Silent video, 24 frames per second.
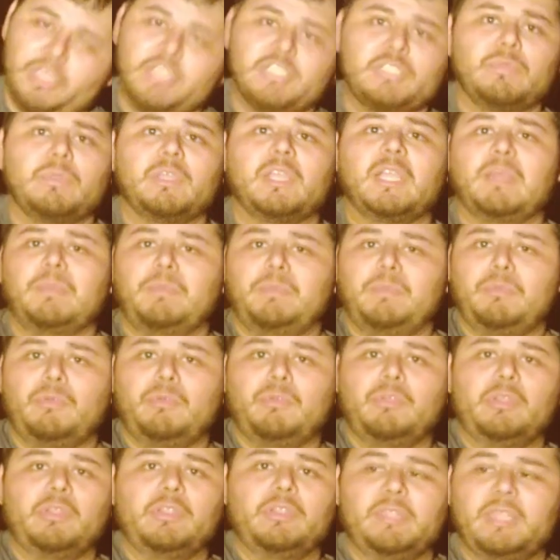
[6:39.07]
us doing a couple
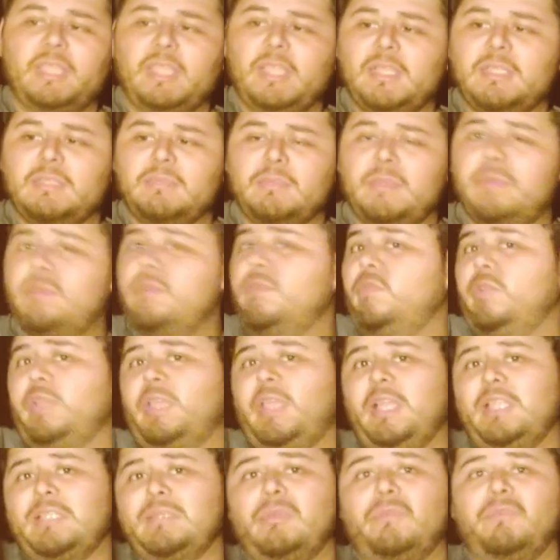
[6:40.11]
more things. Maybe if we
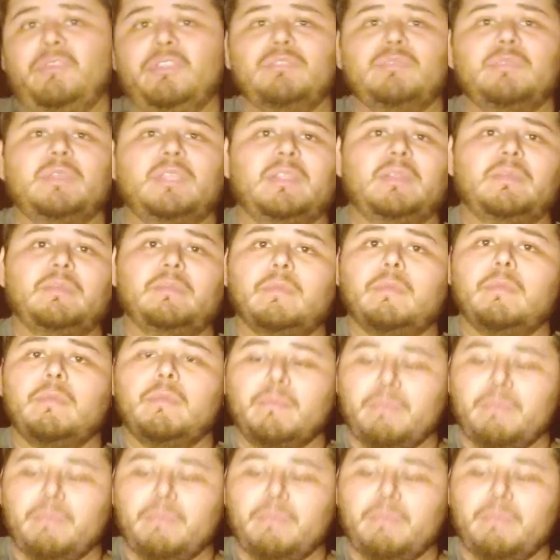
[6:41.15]
catch some more fish, we can